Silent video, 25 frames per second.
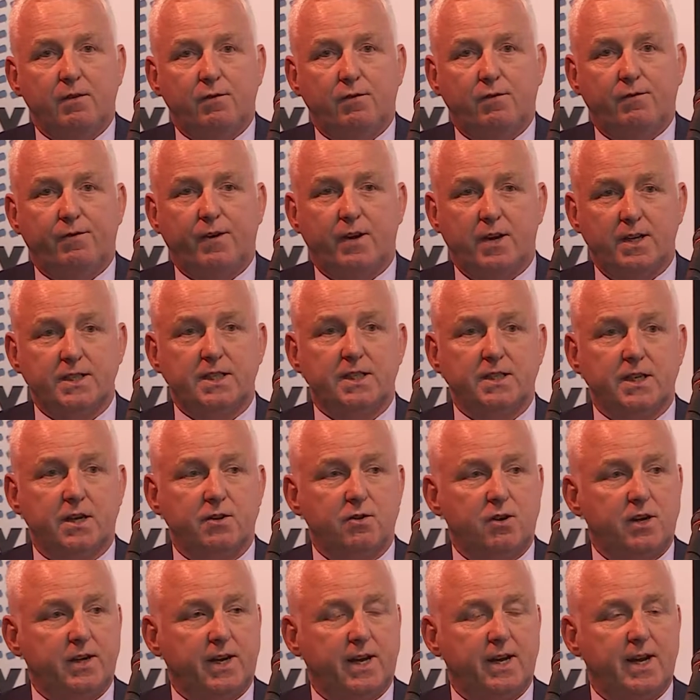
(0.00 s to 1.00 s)
For us as an
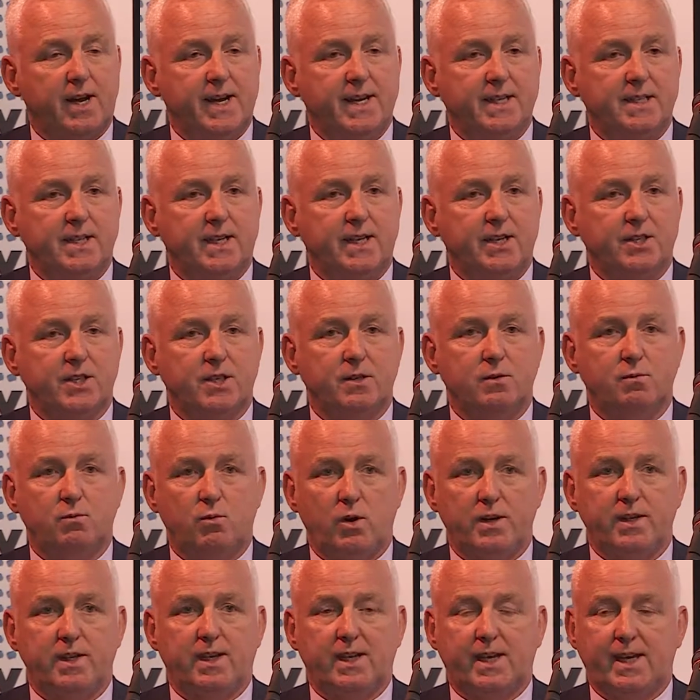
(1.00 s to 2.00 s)
organisation,
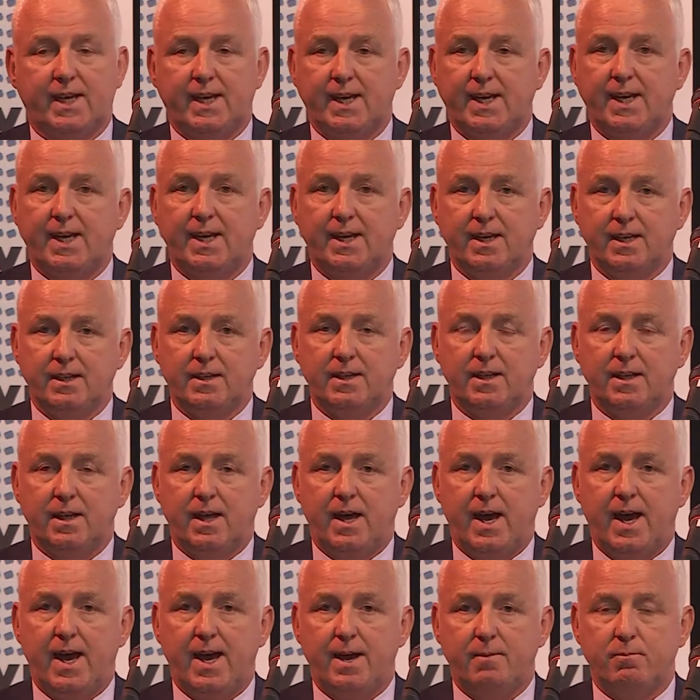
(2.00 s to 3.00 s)
one key
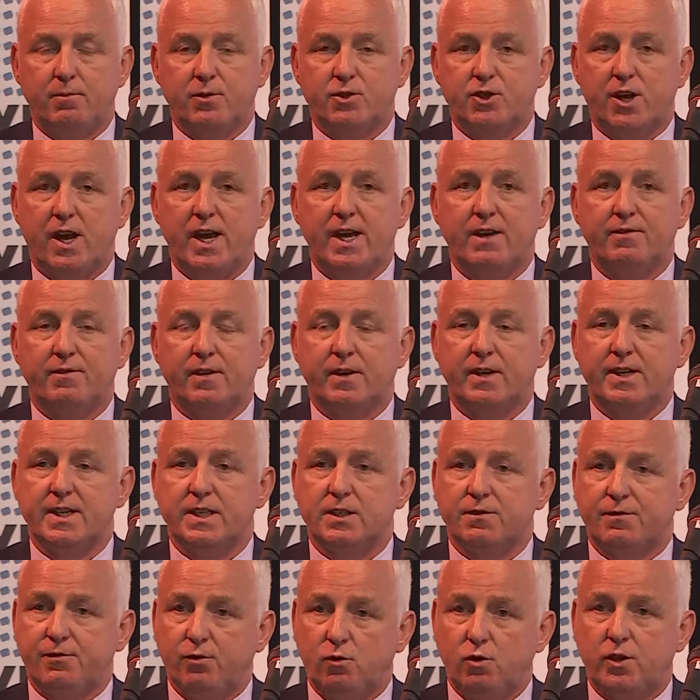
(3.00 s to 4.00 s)
driver is
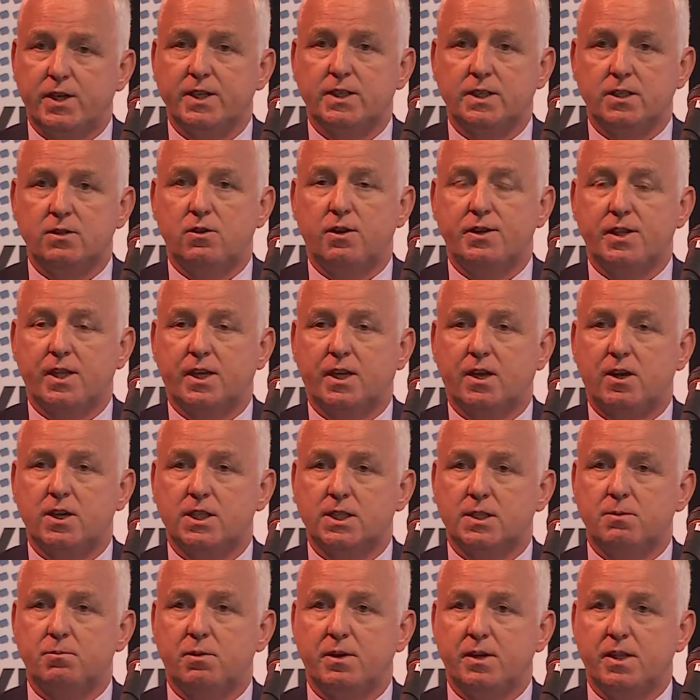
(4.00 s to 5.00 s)
focusing on the
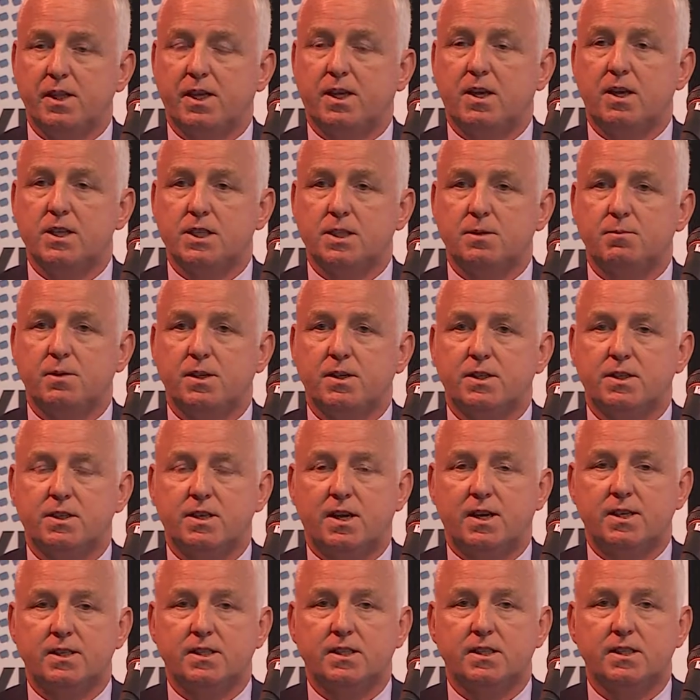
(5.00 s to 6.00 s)
customer, and the customer to
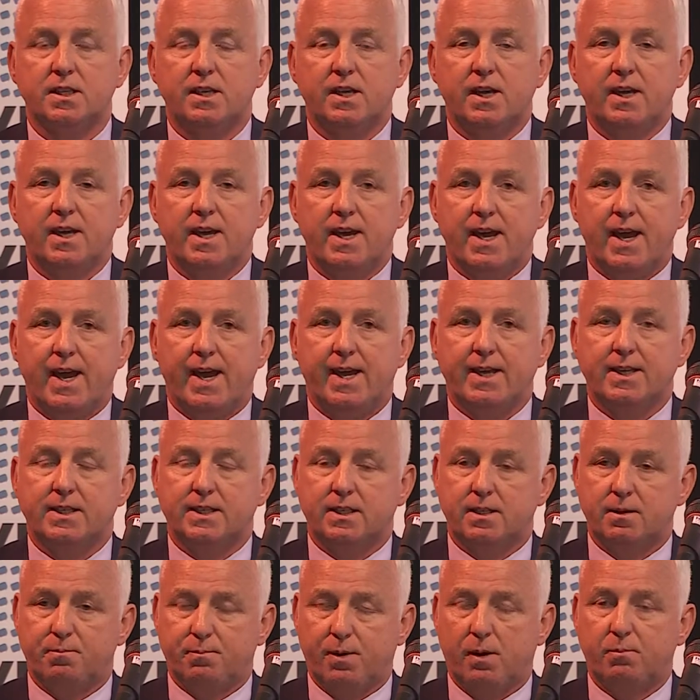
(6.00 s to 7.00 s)
us is
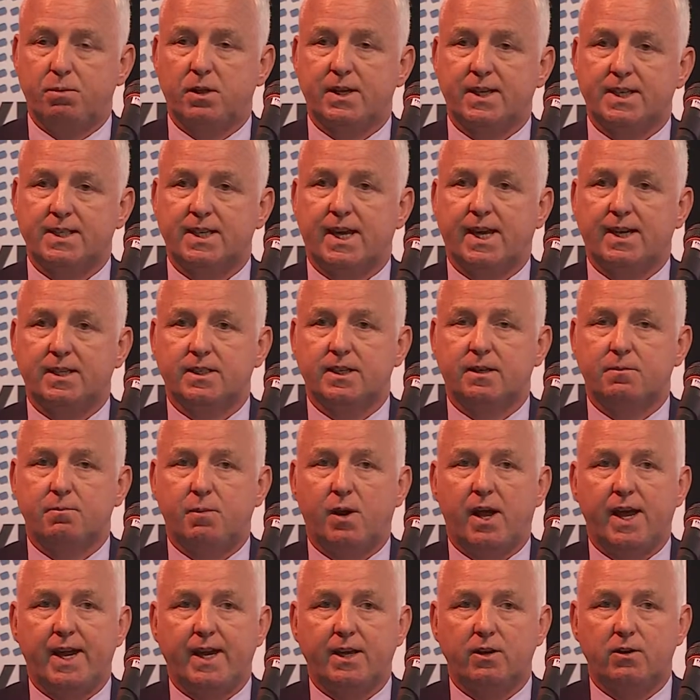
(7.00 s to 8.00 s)
the public sector
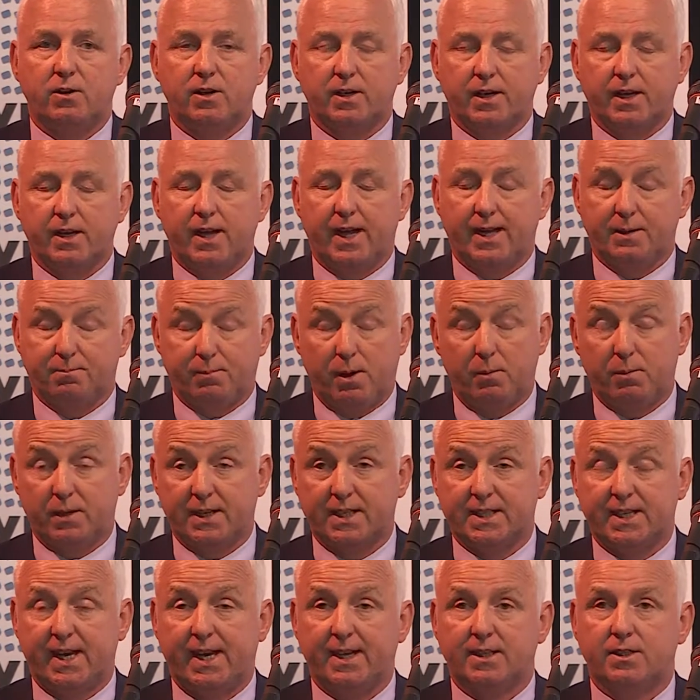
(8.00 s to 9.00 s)
buying public
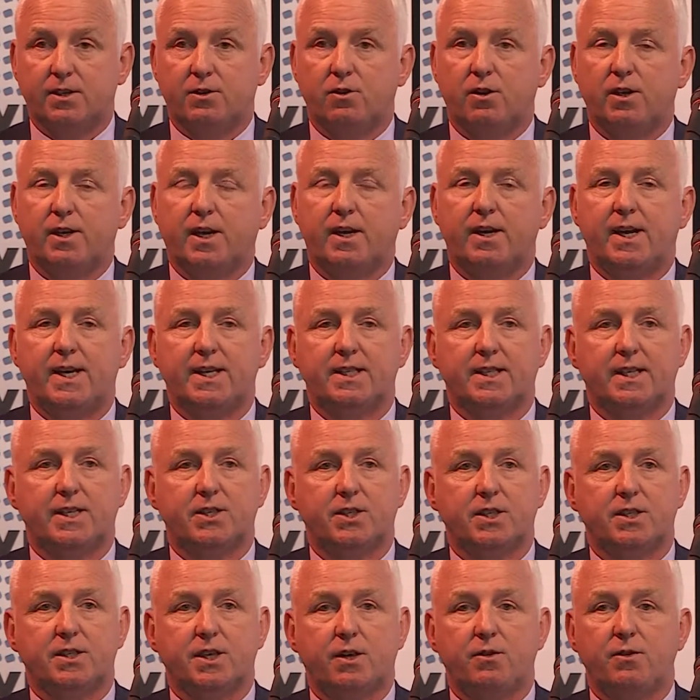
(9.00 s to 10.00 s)
sector
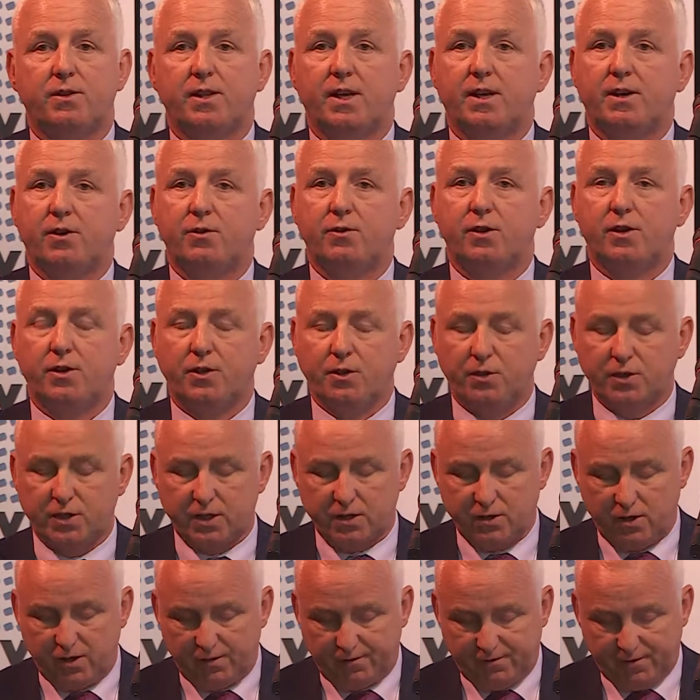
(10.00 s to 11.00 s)
organisations out there who are using
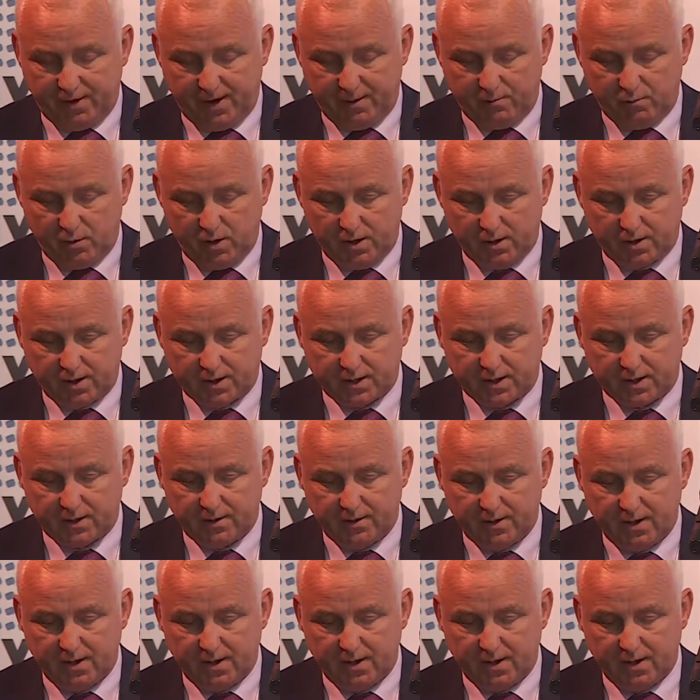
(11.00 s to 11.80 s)
our frameworks.